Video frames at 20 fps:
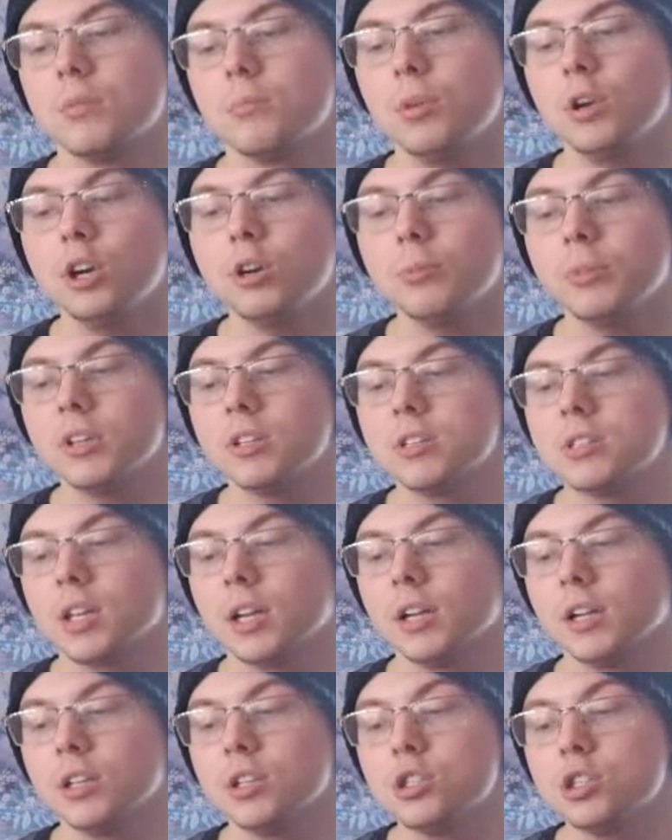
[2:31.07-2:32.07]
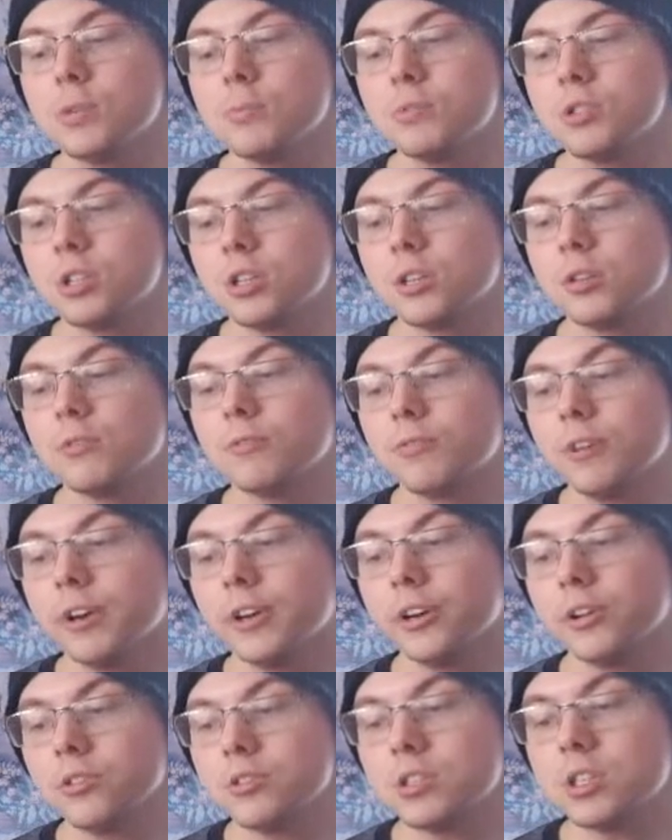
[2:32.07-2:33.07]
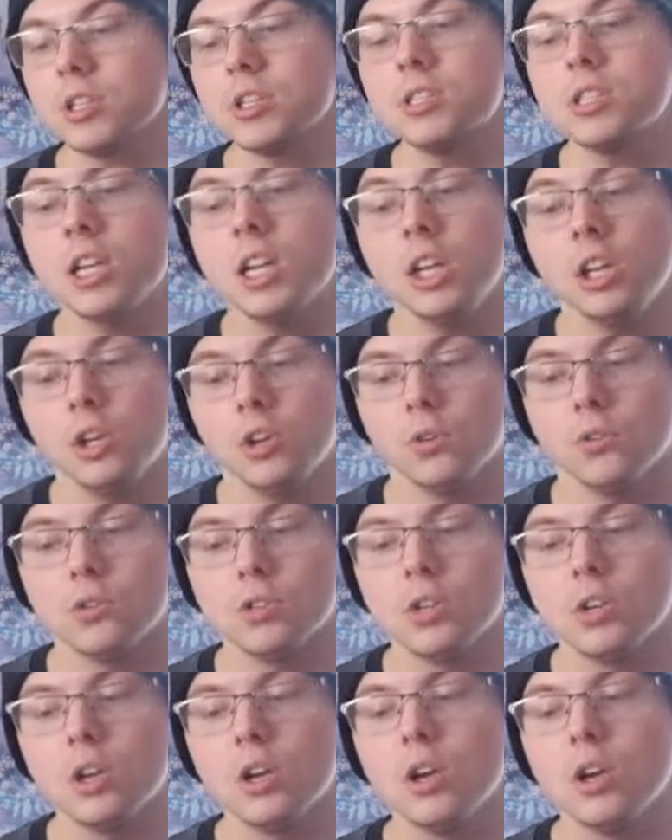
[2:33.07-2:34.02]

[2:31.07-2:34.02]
Pyramids that Egyptian pharaohs continued